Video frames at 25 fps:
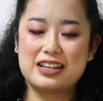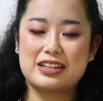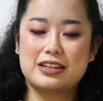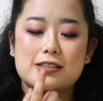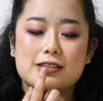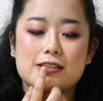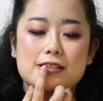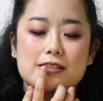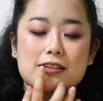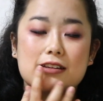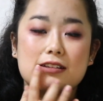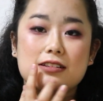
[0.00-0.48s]

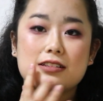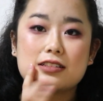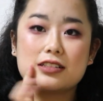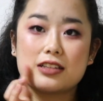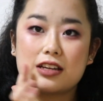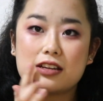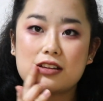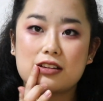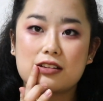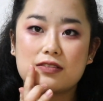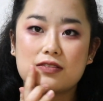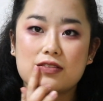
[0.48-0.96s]
just gonna
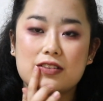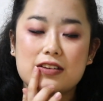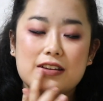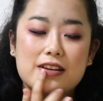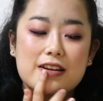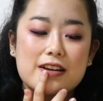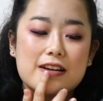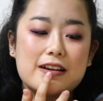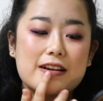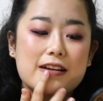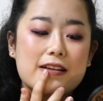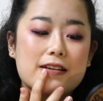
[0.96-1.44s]
take your
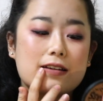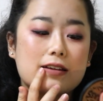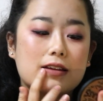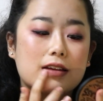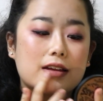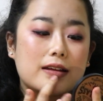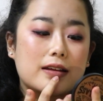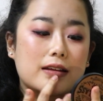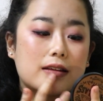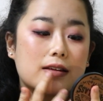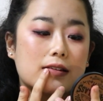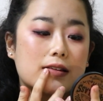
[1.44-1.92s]
finger
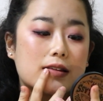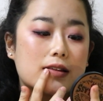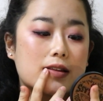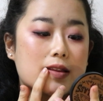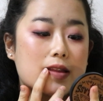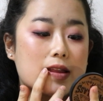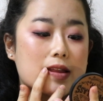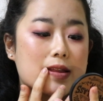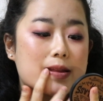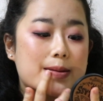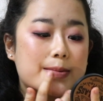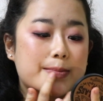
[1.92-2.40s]

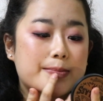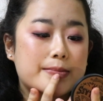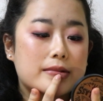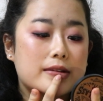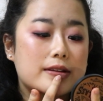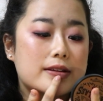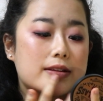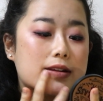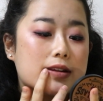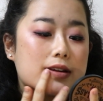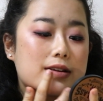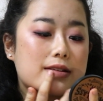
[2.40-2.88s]
and
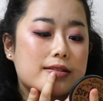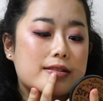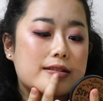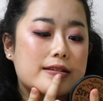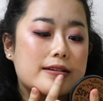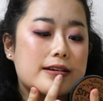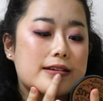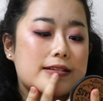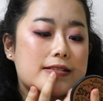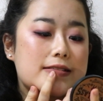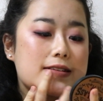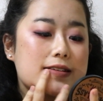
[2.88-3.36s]
blend out the
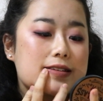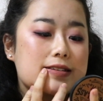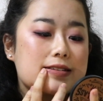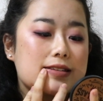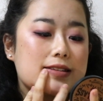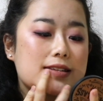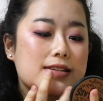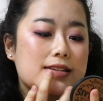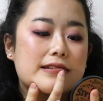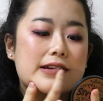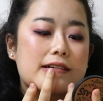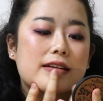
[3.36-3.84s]

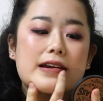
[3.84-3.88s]
edges.